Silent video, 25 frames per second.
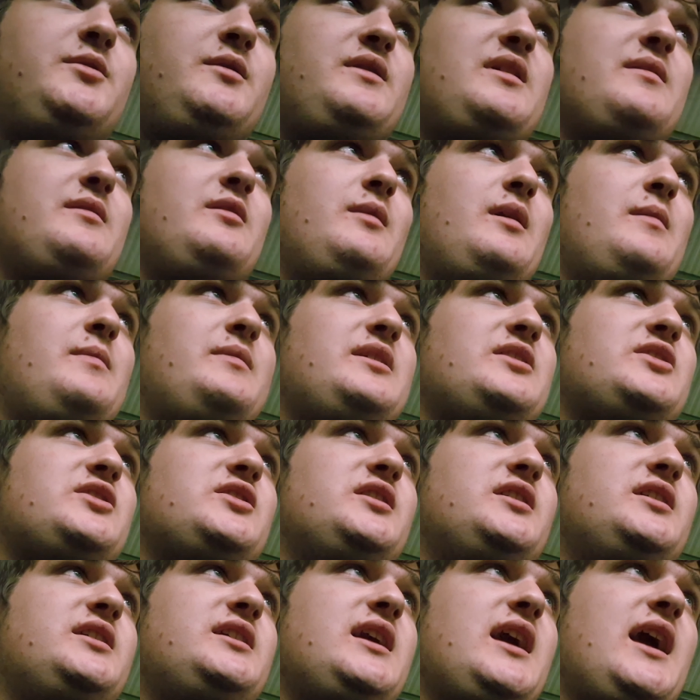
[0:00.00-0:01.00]
so we're doing away
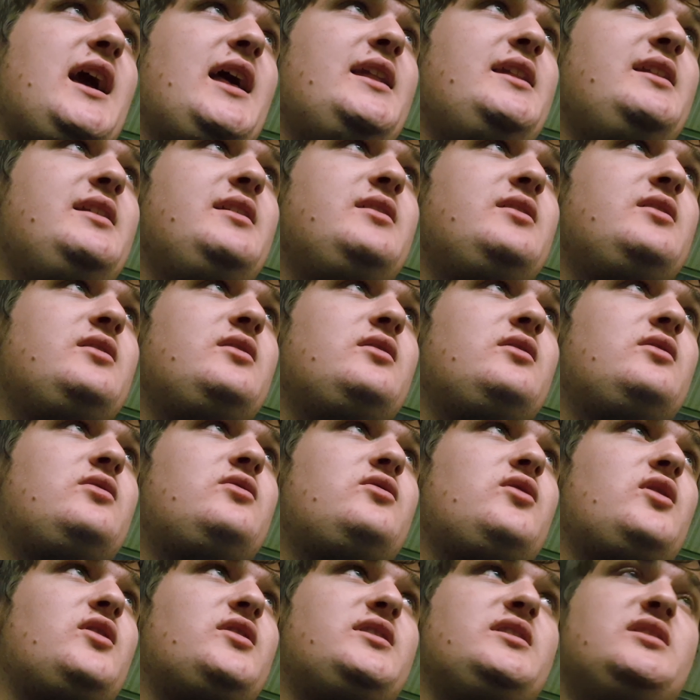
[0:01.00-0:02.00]
position again.
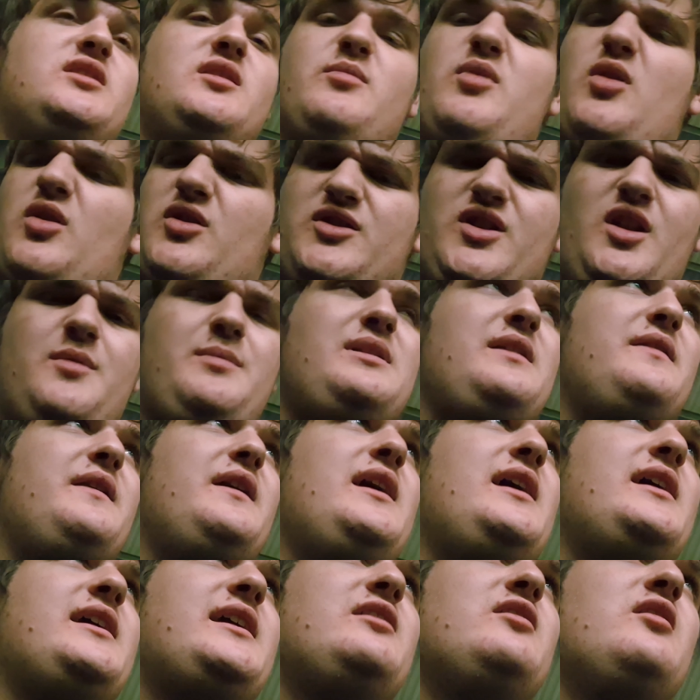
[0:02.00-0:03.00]
Crossing to the box. Nobody
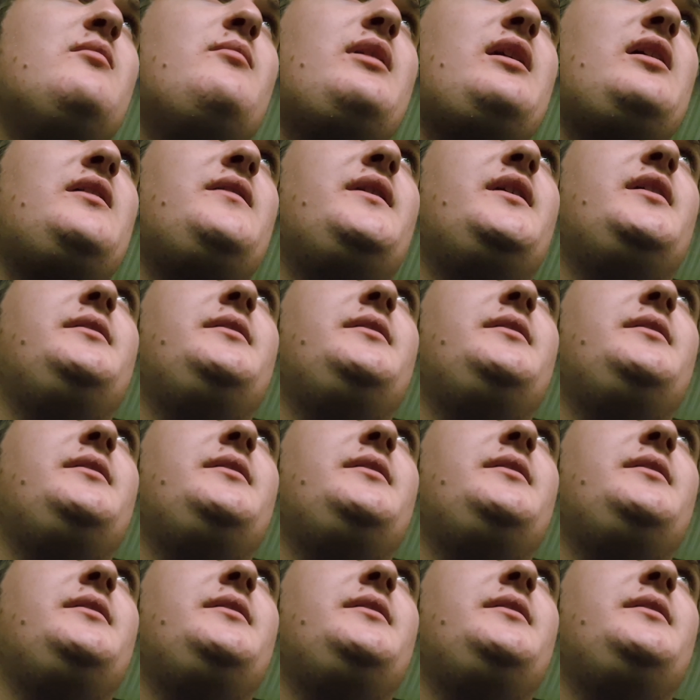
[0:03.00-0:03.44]
there, Ciaron Brown